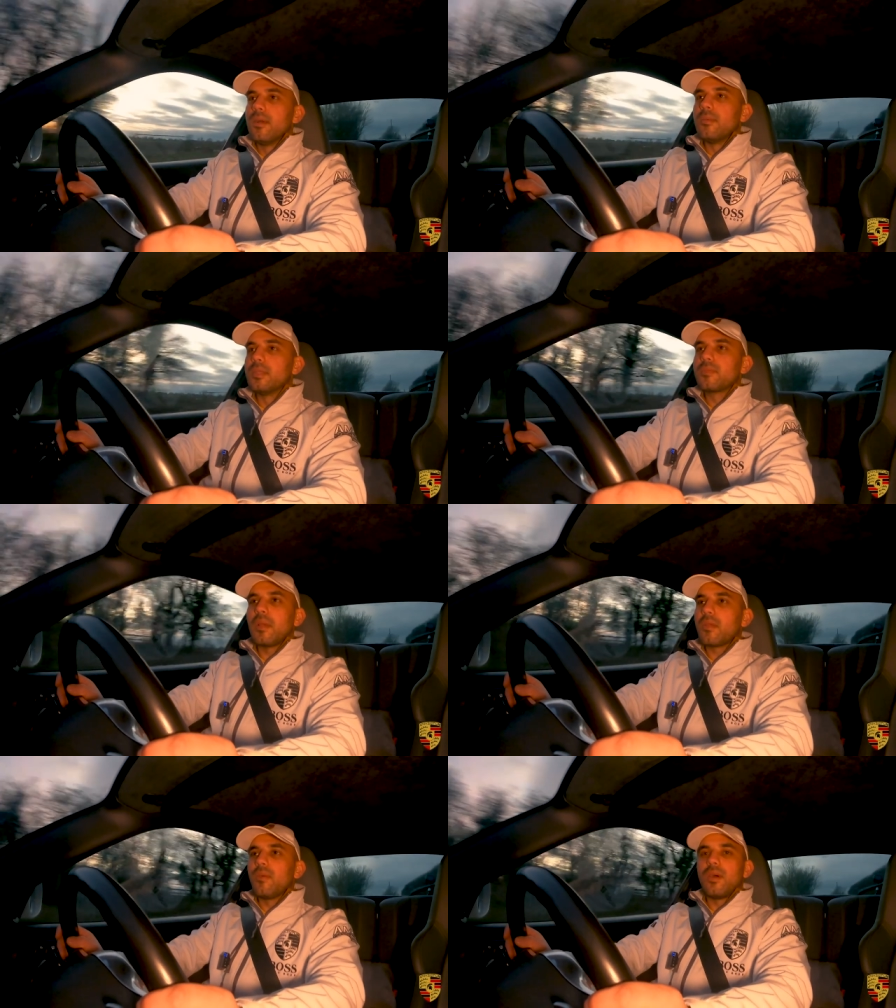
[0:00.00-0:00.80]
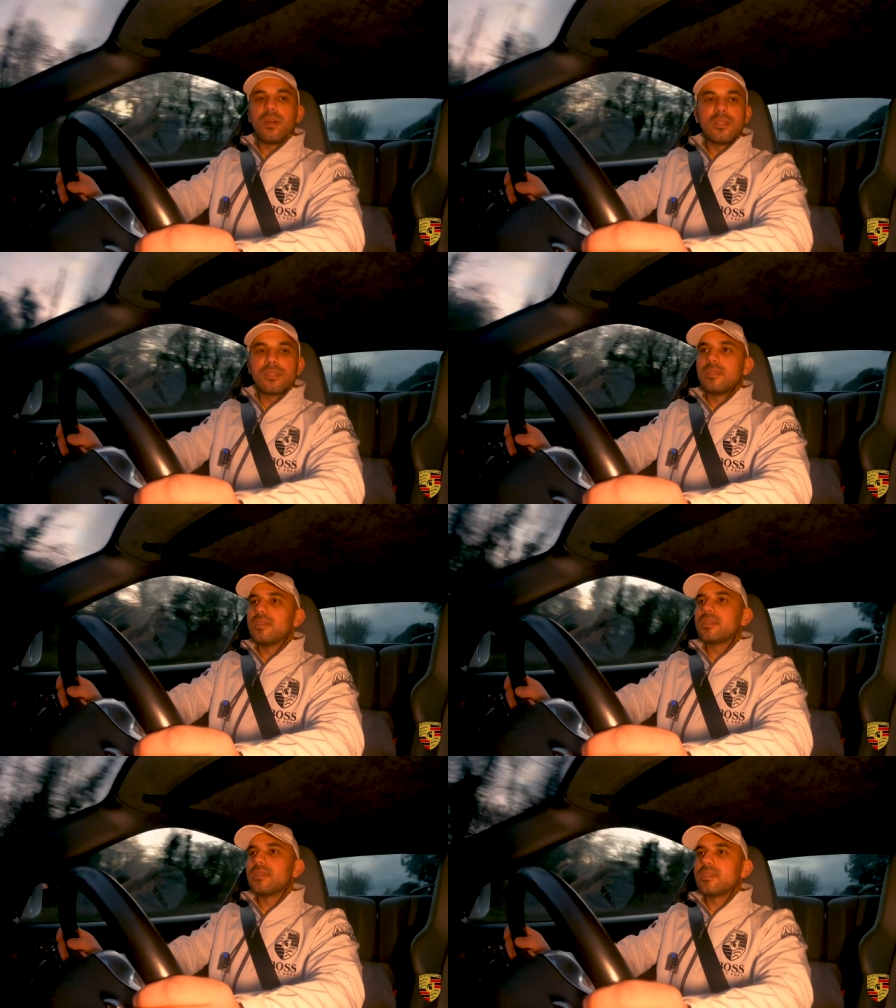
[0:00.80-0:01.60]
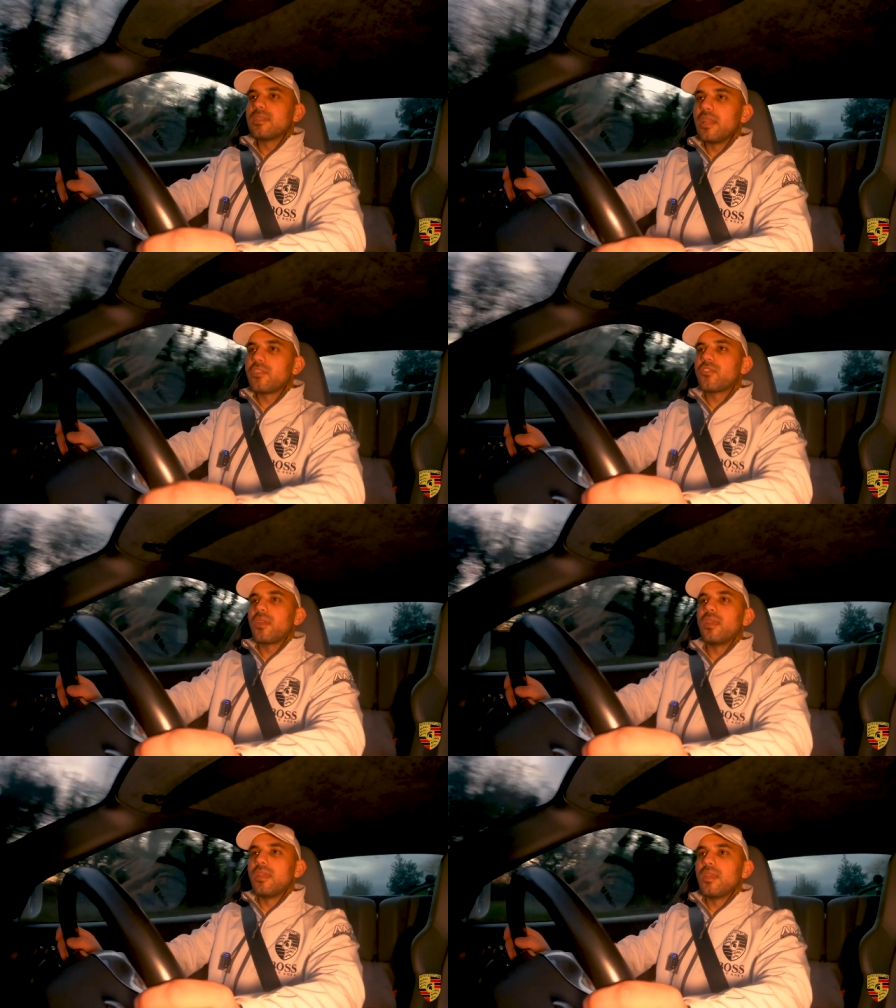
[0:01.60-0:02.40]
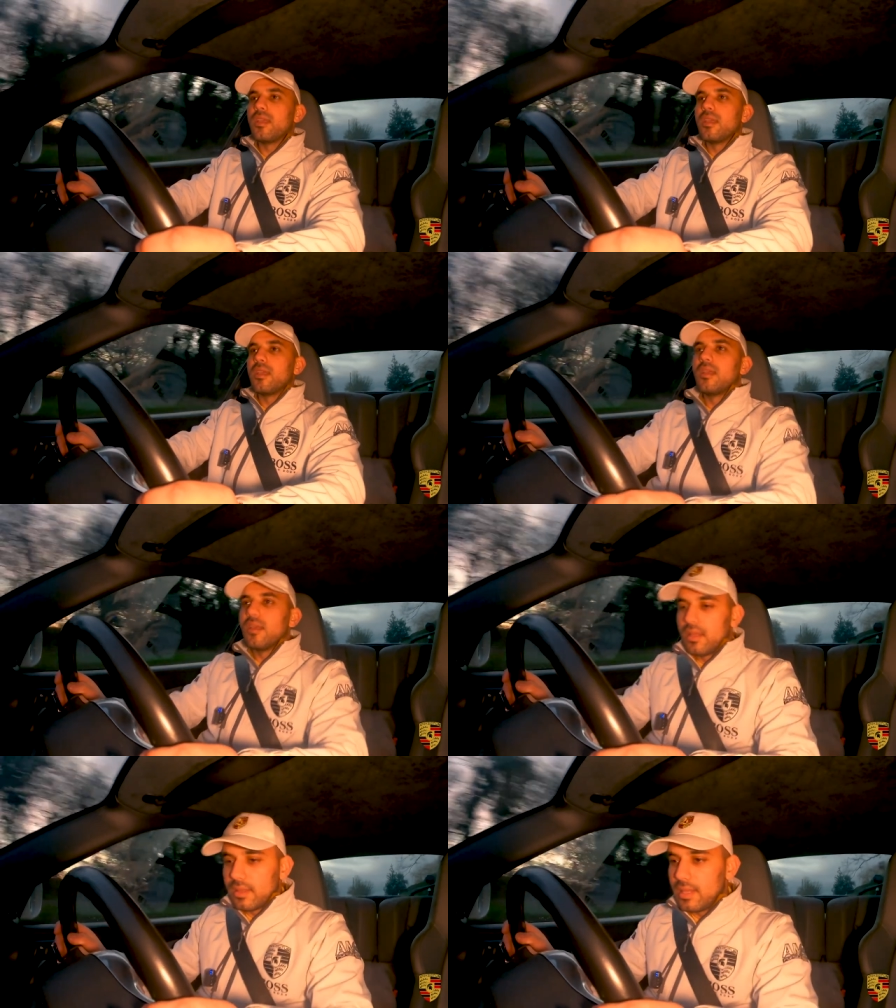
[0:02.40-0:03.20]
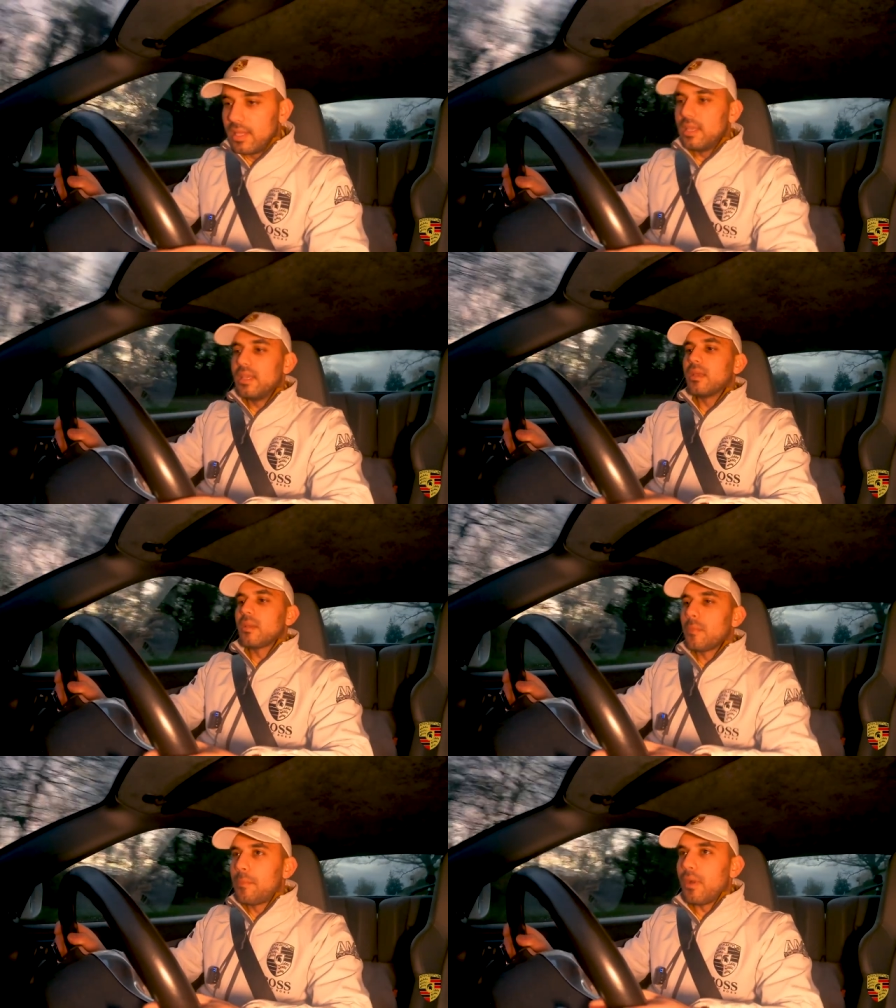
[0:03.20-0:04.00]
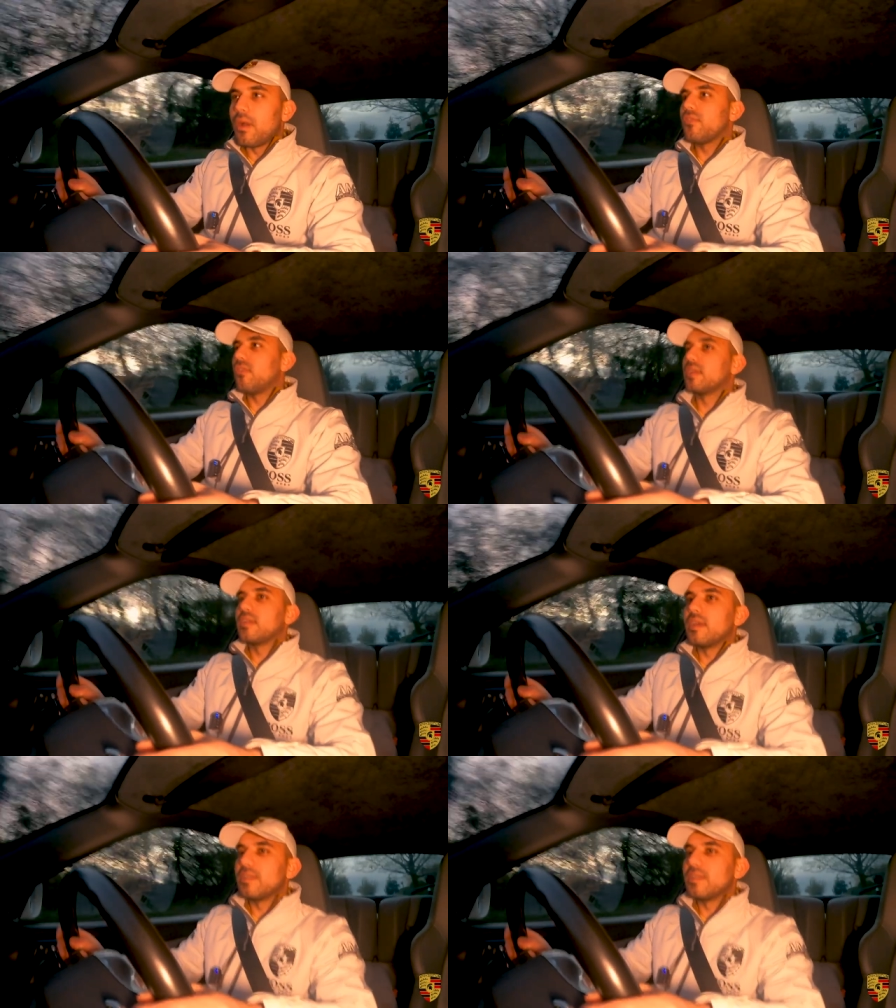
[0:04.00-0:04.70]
I mean, spec-wise, this is literally the perfect